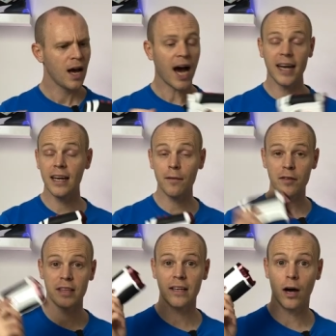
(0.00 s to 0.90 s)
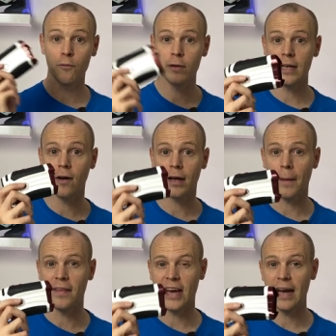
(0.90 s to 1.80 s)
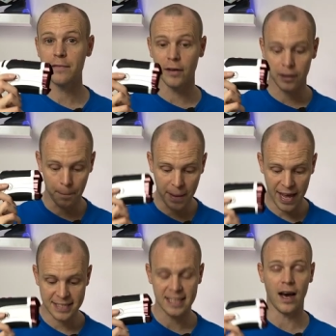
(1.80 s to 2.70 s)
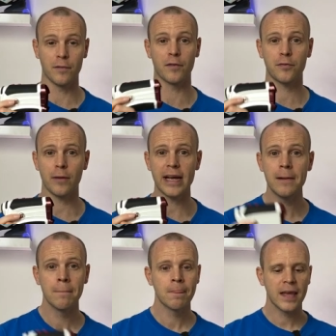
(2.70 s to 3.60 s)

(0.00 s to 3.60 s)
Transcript: Another thing that I really like about the Aofar compared to the other three